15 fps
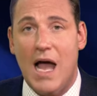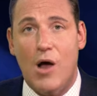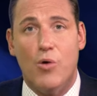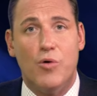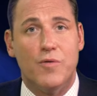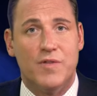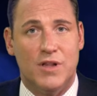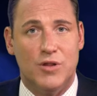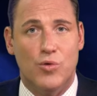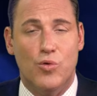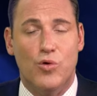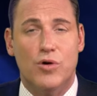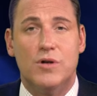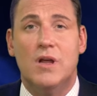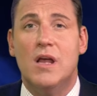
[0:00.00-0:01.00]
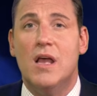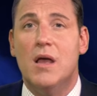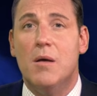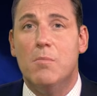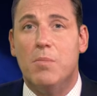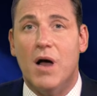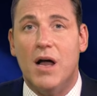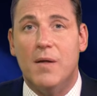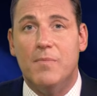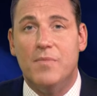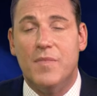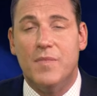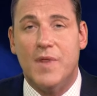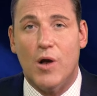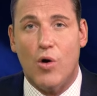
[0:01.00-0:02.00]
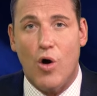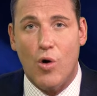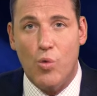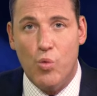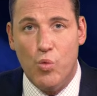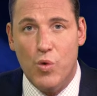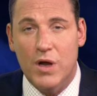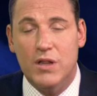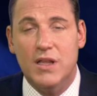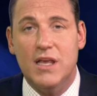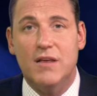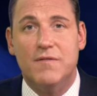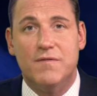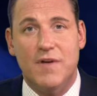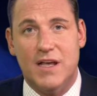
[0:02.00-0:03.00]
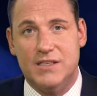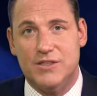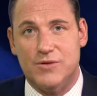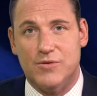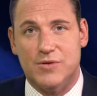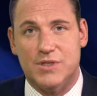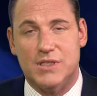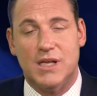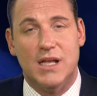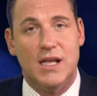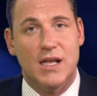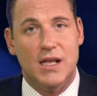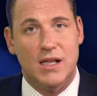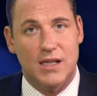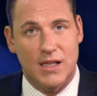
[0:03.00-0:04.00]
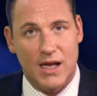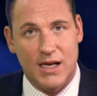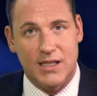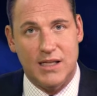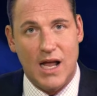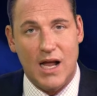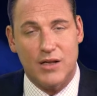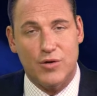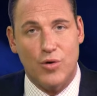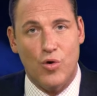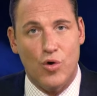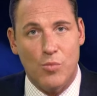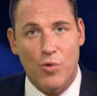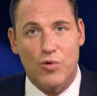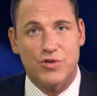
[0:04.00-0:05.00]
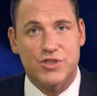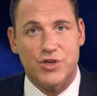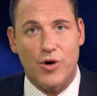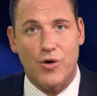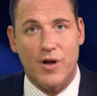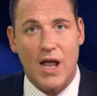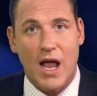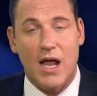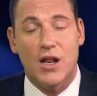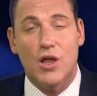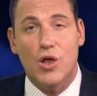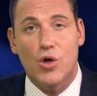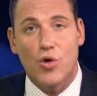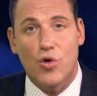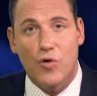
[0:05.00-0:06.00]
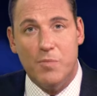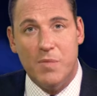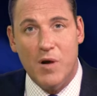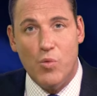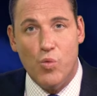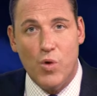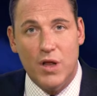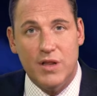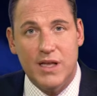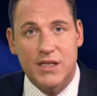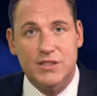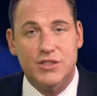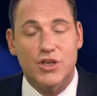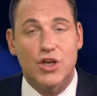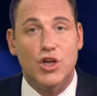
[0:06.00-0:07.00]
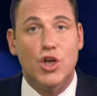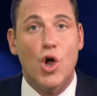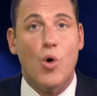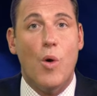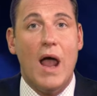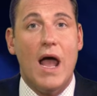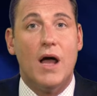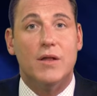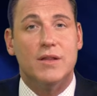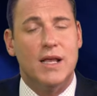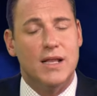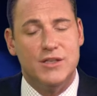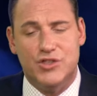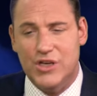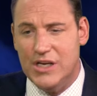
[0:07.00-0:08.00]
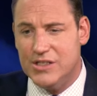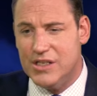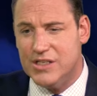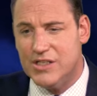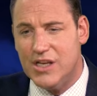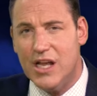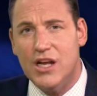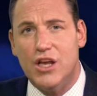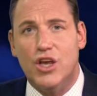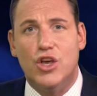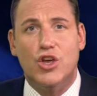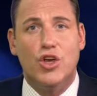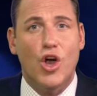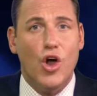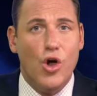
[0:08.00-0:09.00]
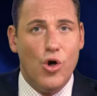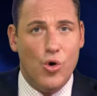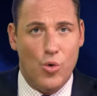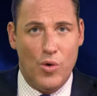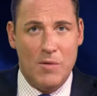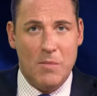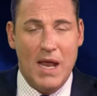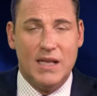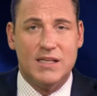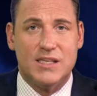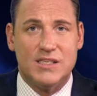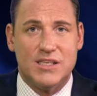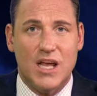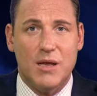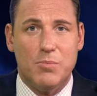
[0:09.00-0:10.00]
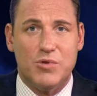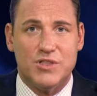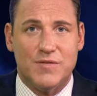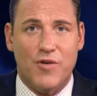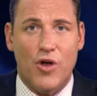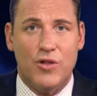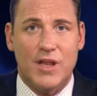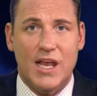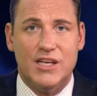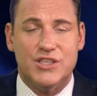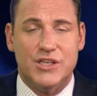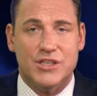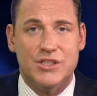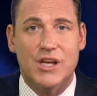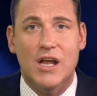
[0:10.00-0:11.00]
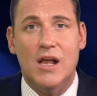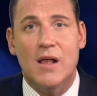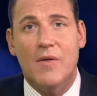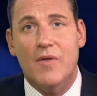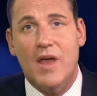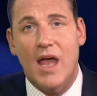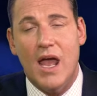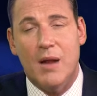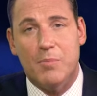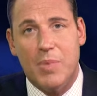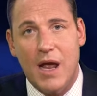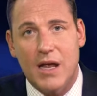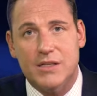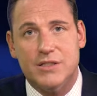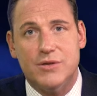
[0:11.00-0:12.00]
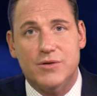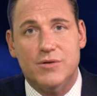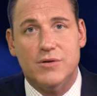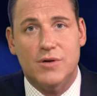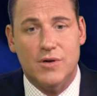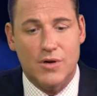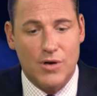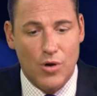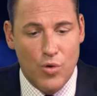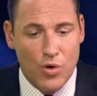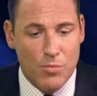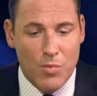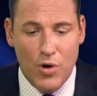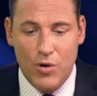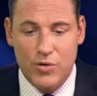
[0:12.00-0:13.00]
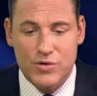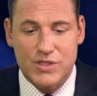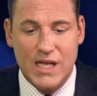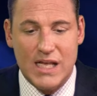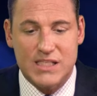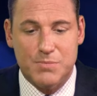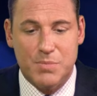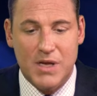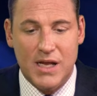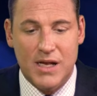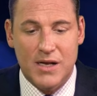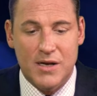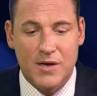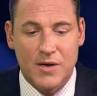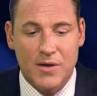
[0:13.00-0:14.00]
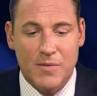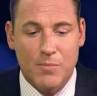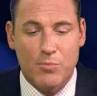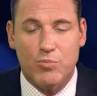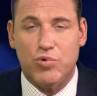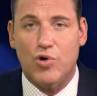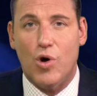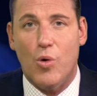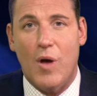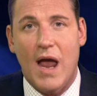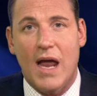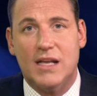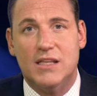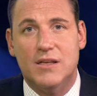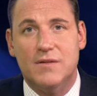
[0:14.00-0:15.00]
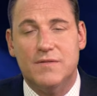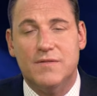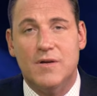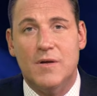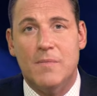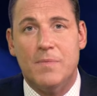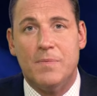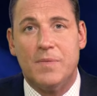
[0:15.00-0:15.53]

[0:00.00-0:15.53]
power of the Lord, but there are willing vessels like Dr. Hormoz Shariat who've been willing to go out. Jesus said, Go and make disciples of all nations. And Pastor Hormoz has been proactive.